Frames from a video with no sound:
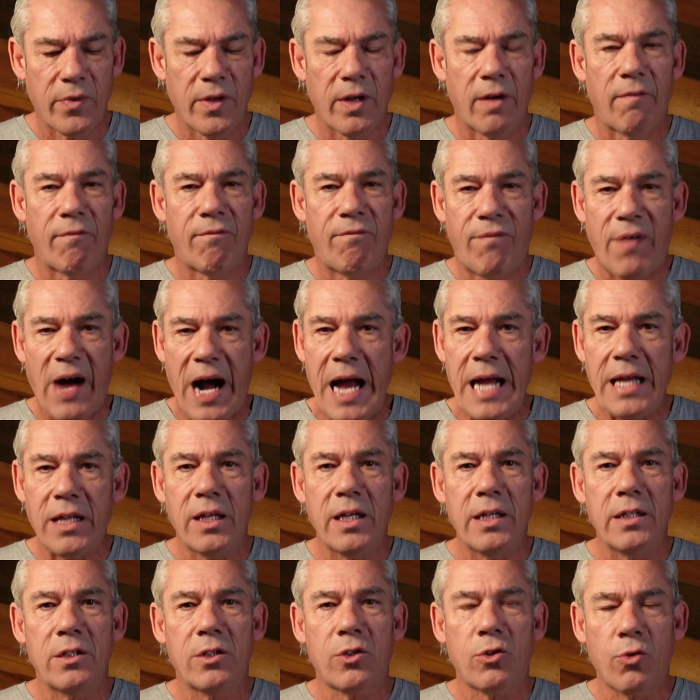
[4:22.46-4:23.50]

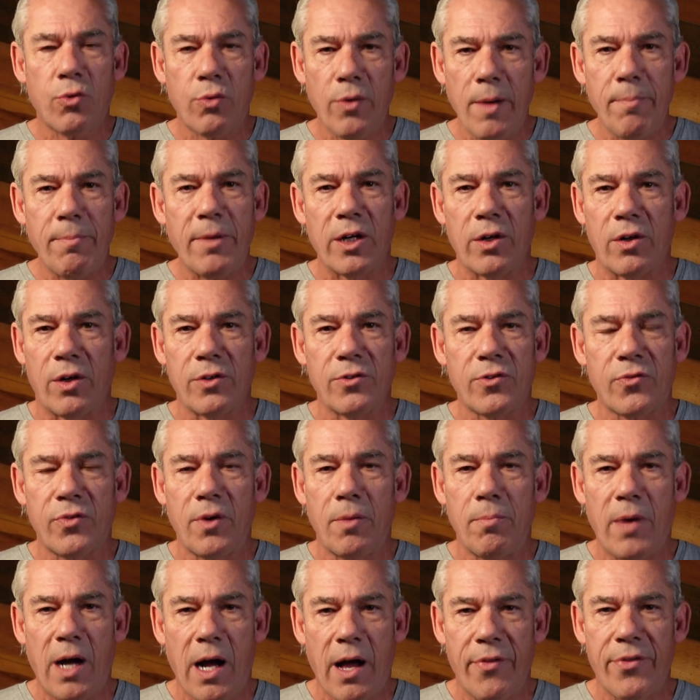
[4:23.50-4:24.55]
violent criminals
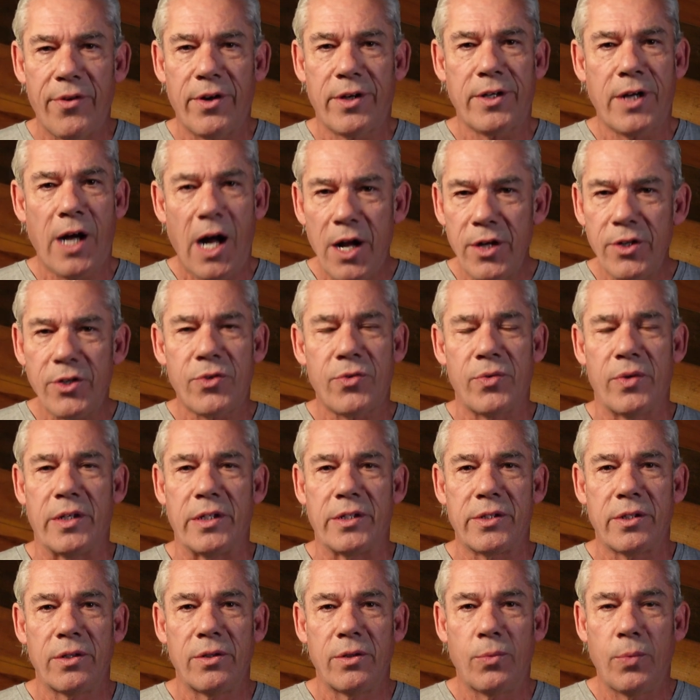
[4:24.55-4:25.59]
from other
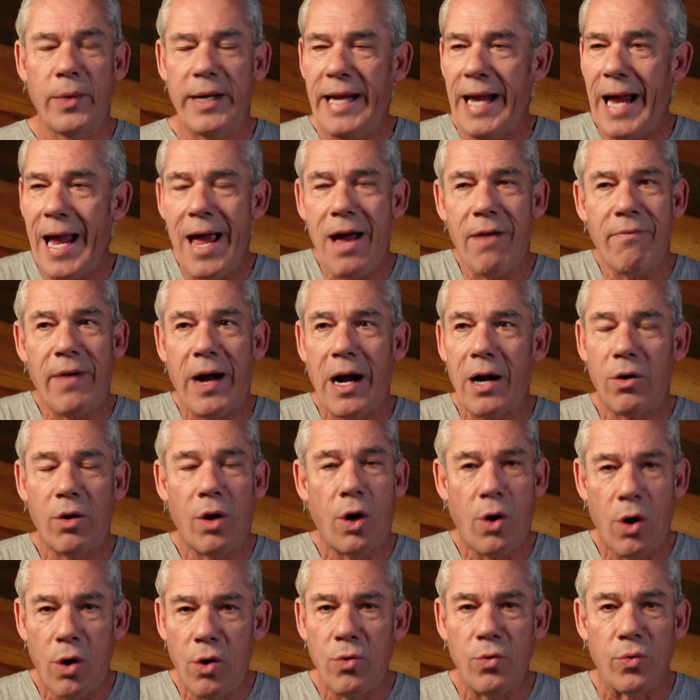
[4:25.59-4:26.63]
countries. We have our
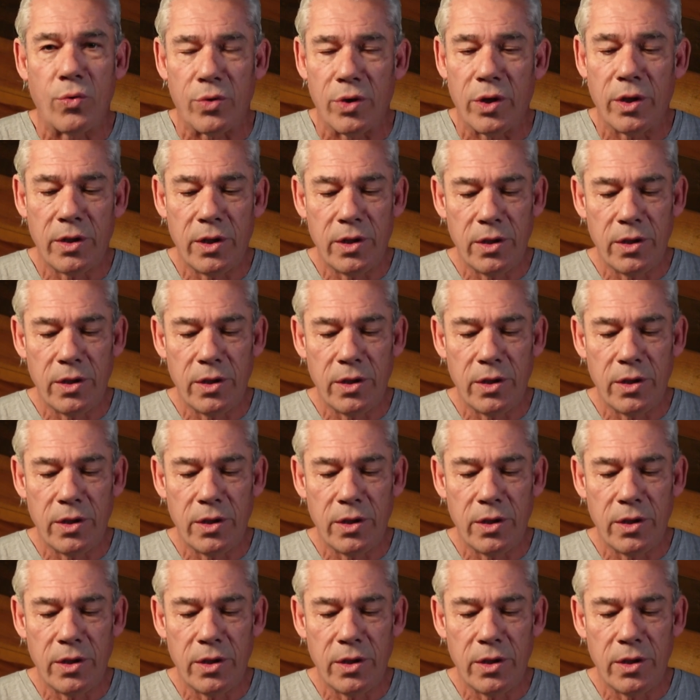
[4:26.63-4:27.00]
own.